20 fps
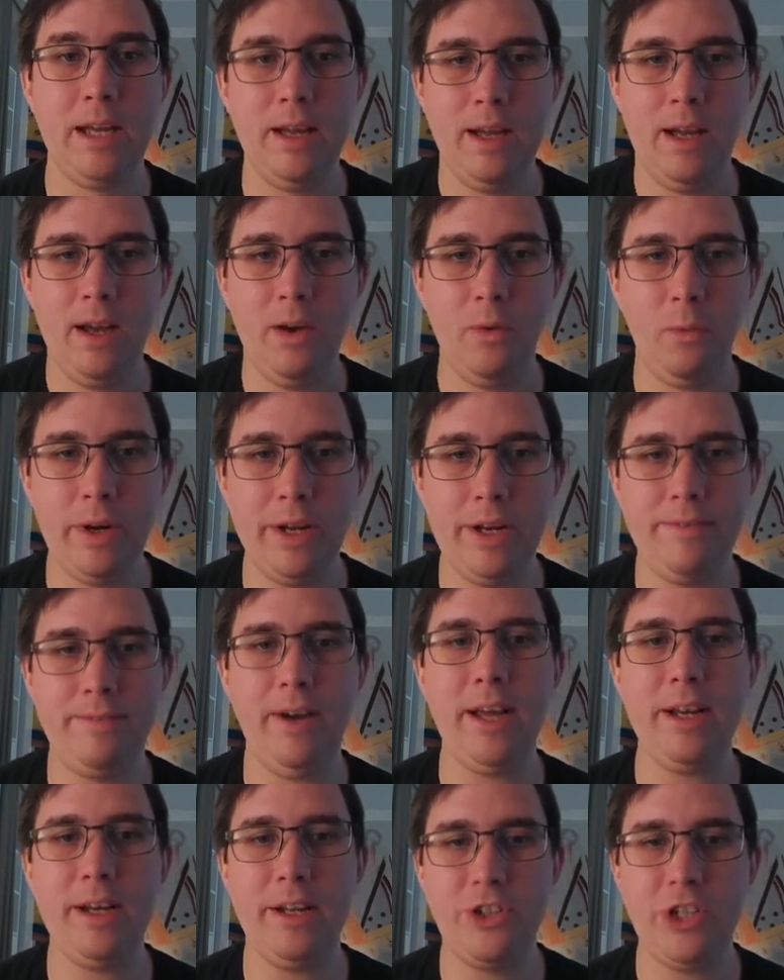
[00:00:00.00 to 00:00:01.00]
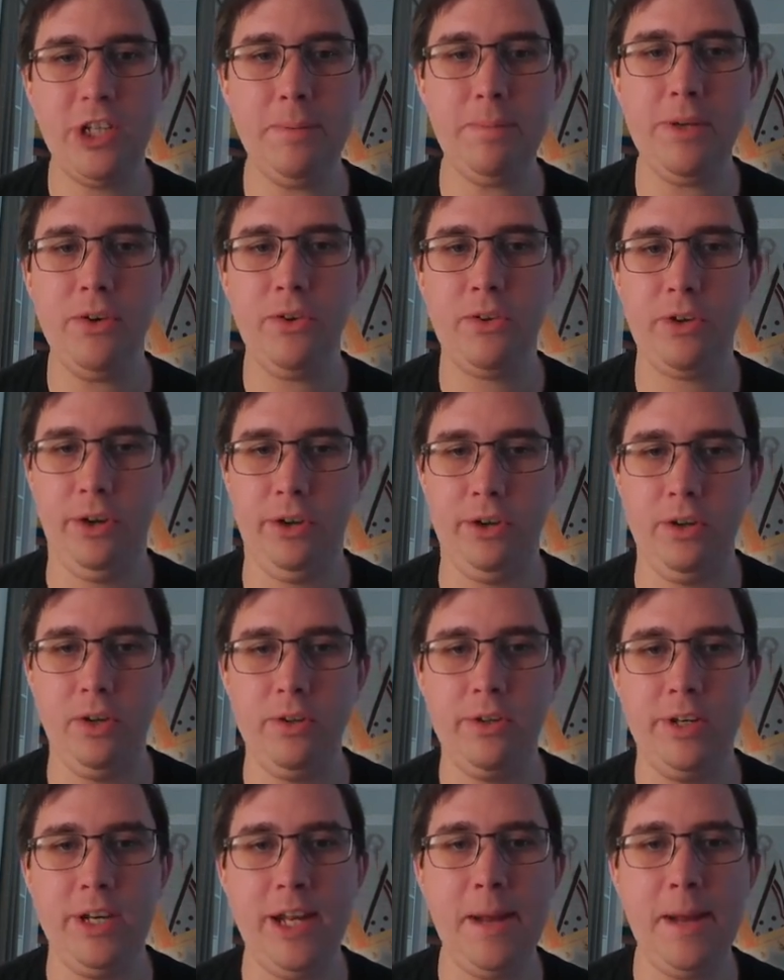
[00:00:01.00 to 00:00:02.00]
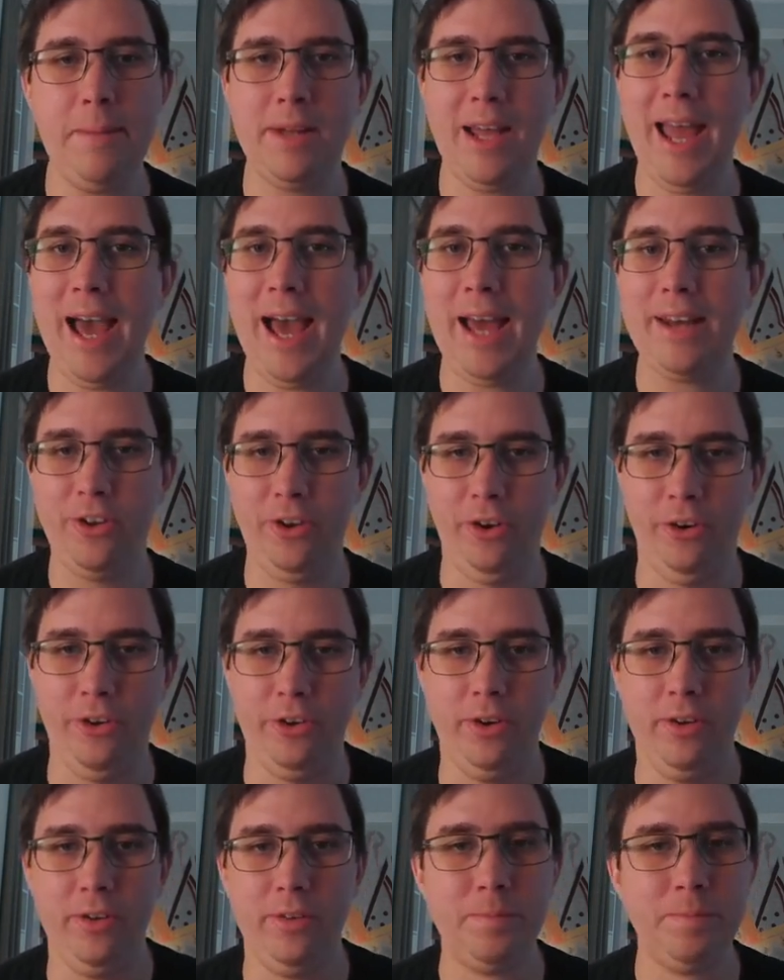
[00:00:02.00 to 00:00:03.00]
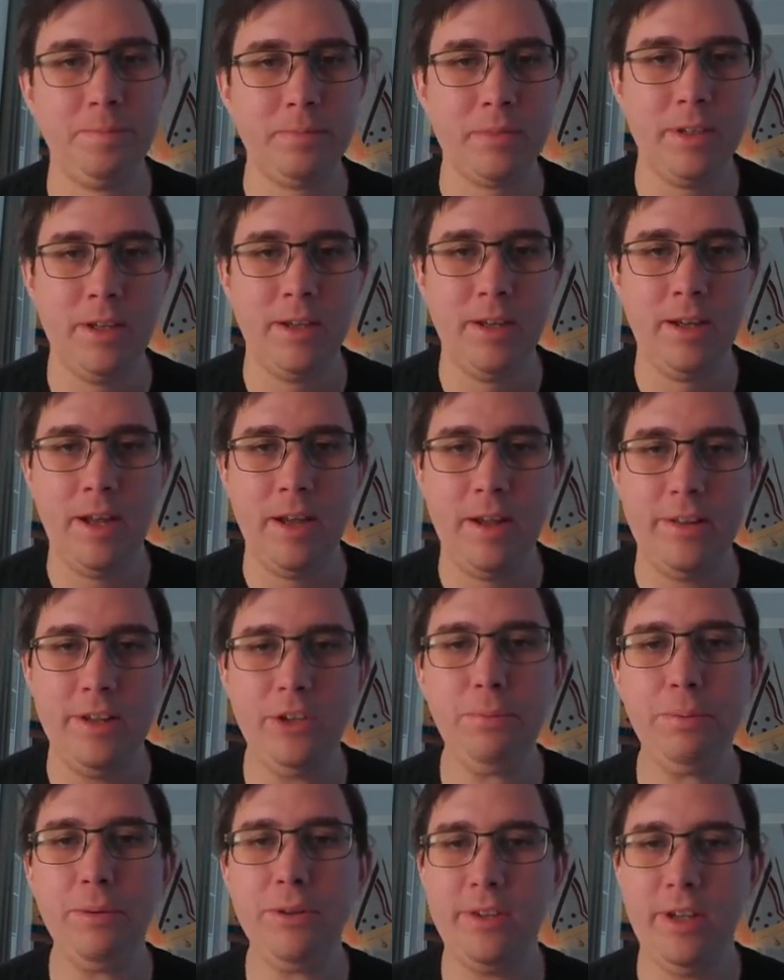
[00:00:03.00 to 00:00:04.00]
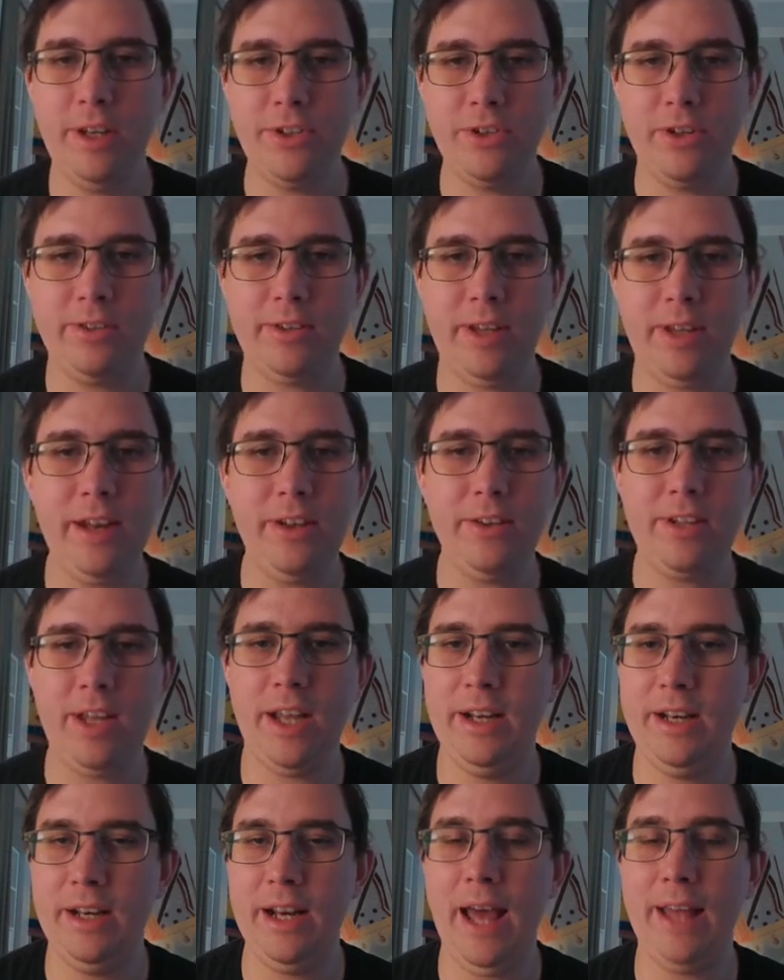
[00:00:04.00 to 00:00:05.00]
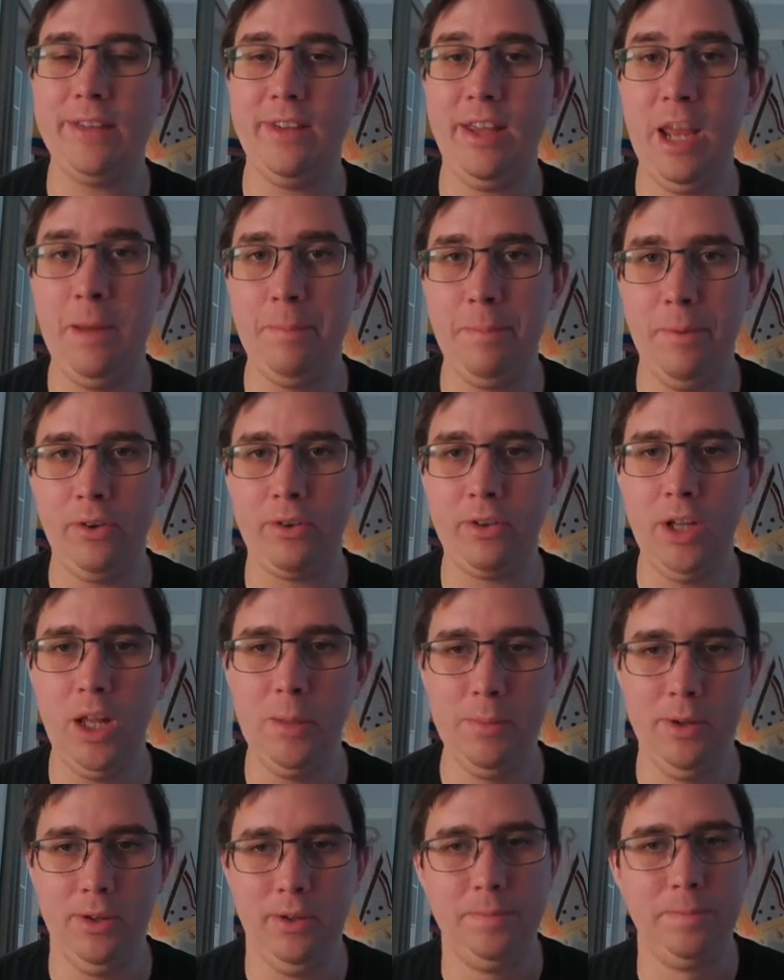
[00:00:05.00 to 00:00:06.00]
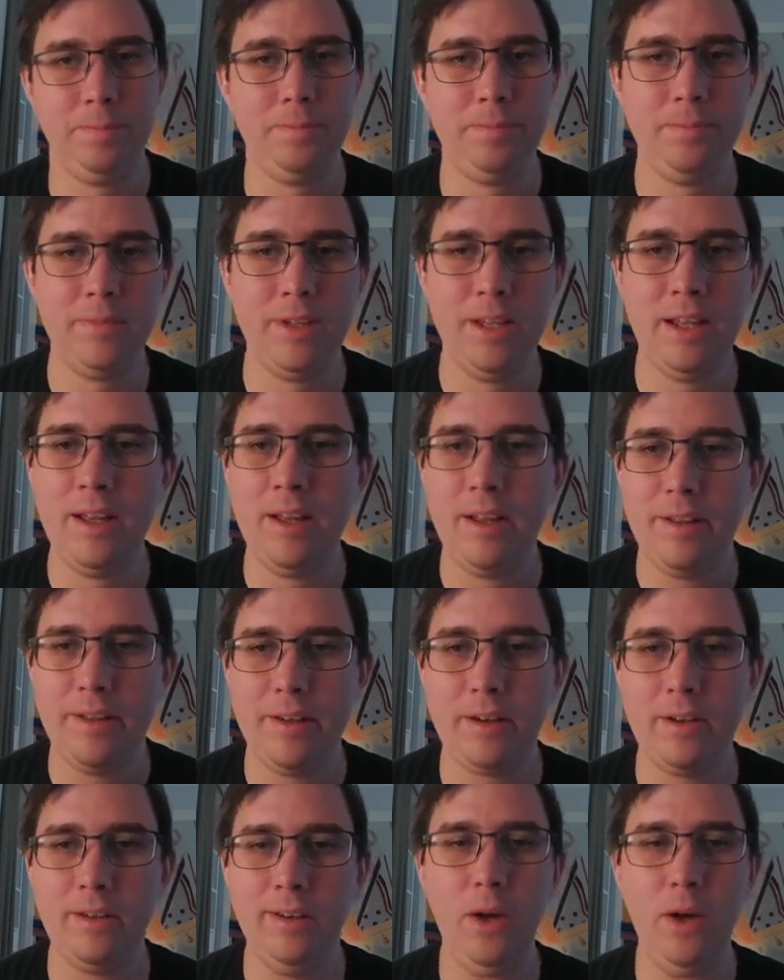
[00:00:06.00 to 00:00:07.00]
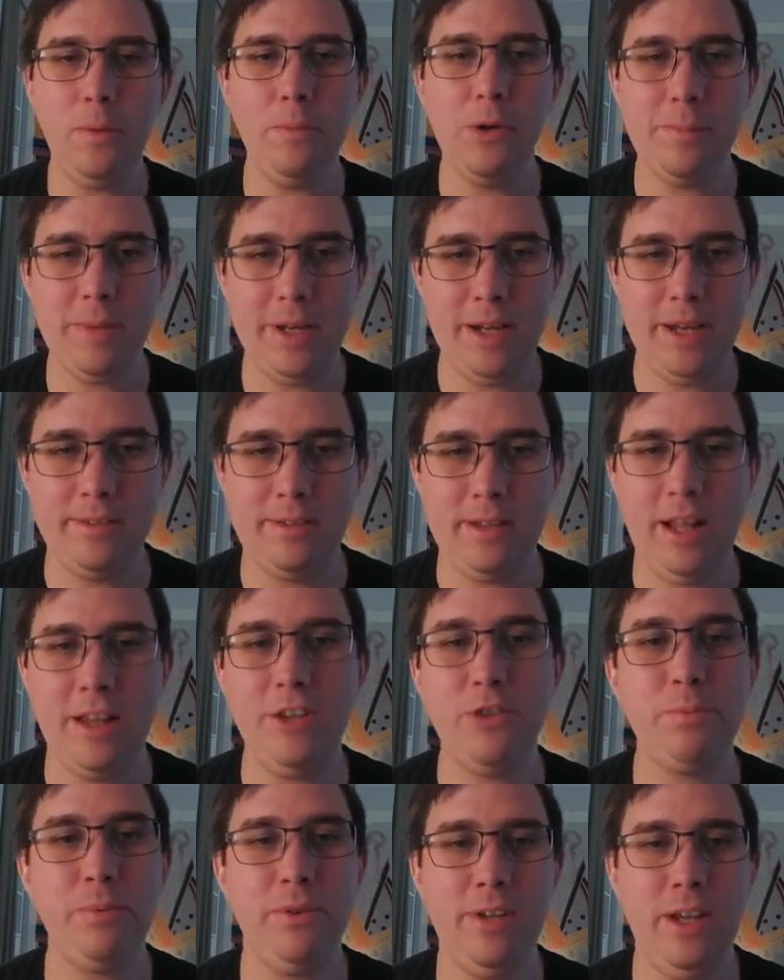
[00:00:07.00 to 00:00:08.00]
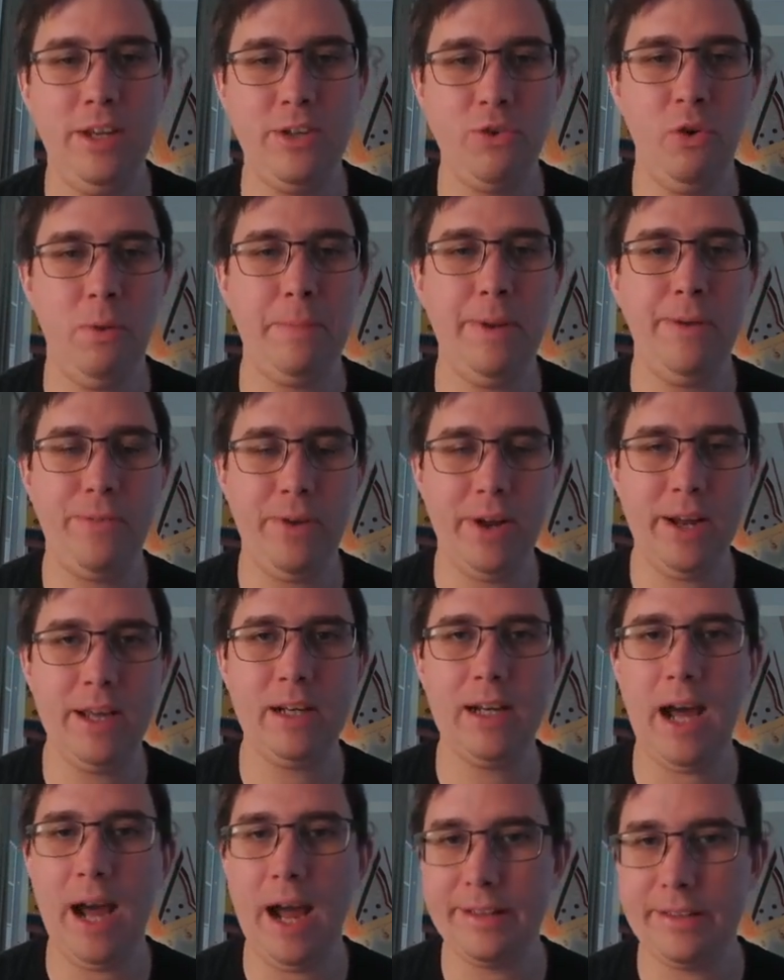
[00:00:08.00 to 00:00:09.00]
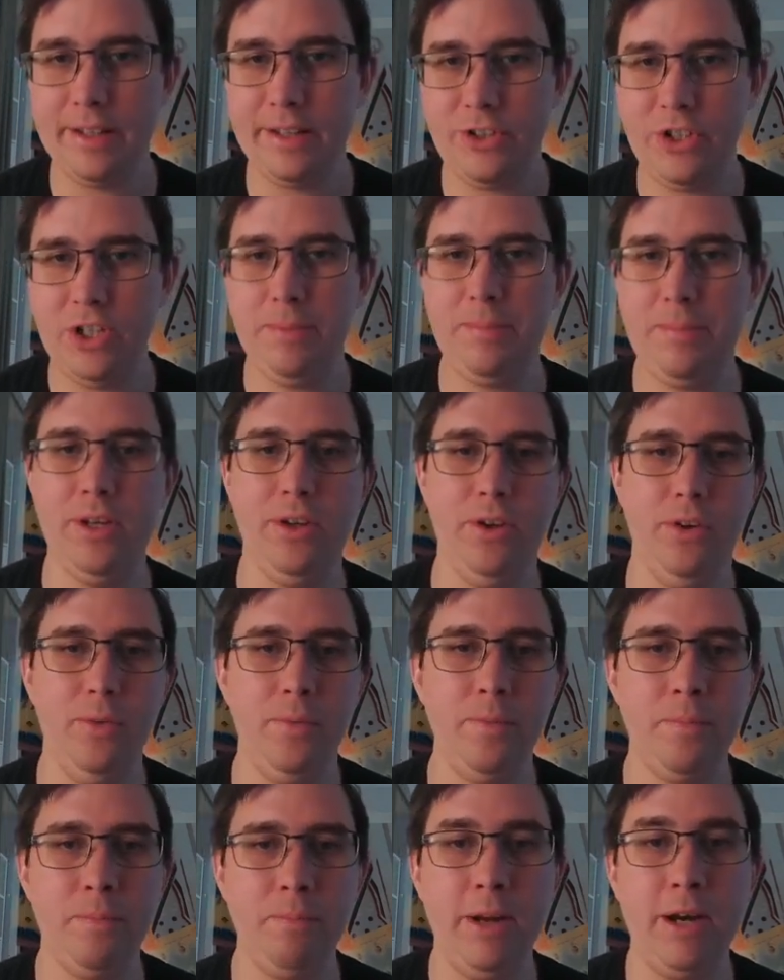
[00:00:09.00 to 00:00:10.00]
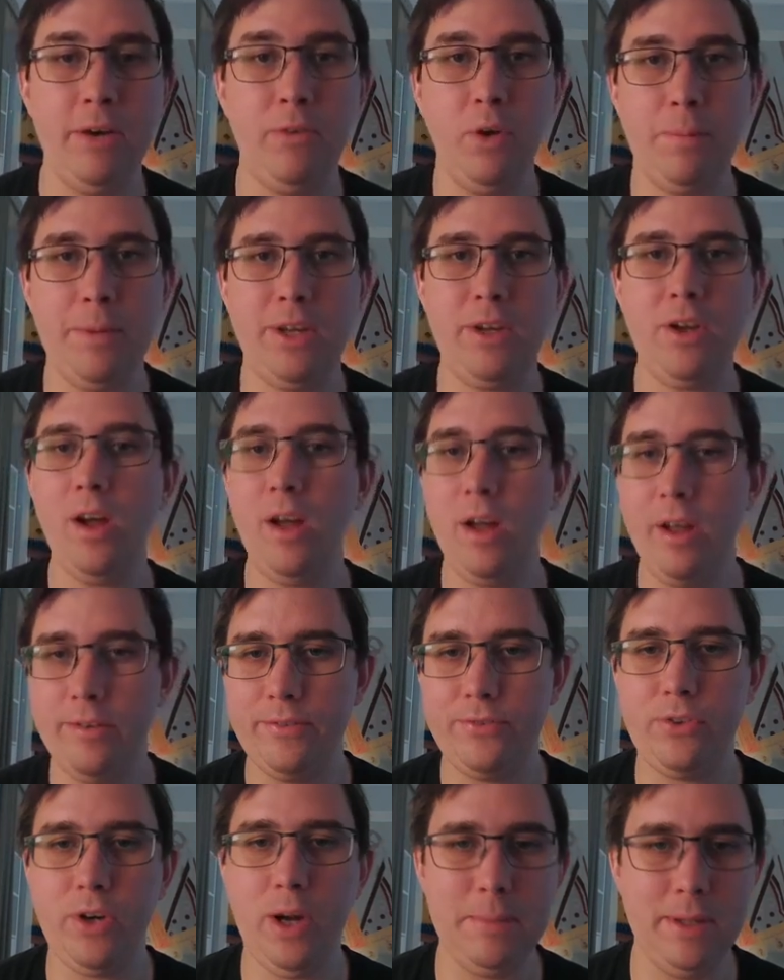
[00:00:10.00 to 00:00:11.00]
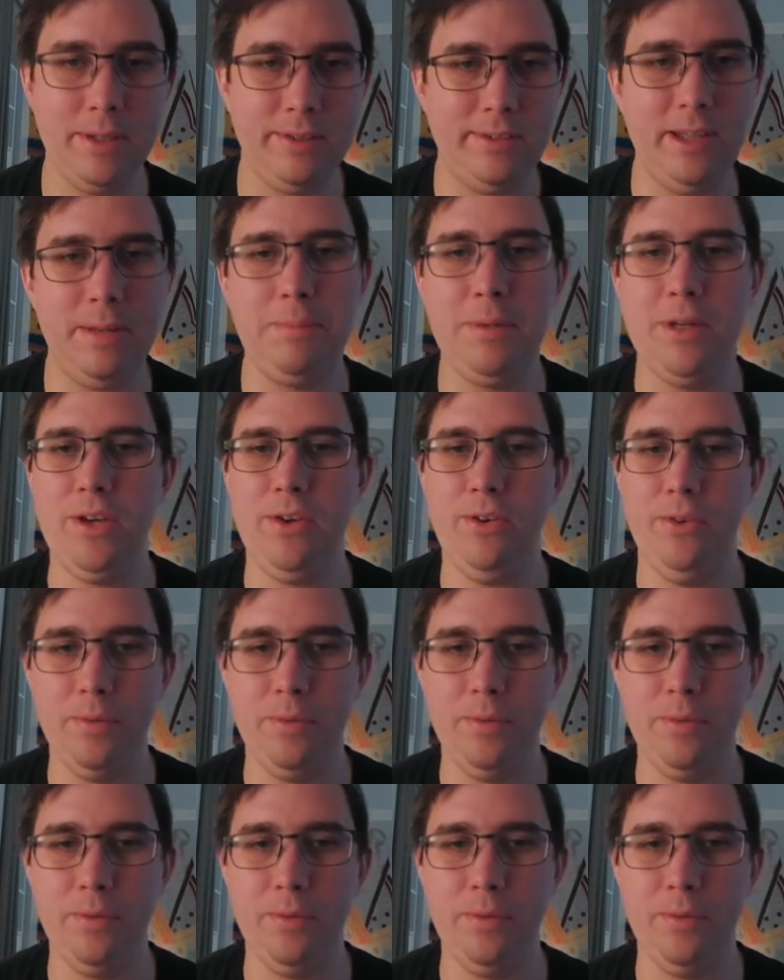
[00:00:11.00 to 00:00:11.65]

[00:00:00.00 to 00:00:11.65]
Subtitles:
We define a GPU kernel named addKernel. This procedure is annotated as a Hippo global. Global means that this procedure will be ran on the GPU, but it will be called from the CPU.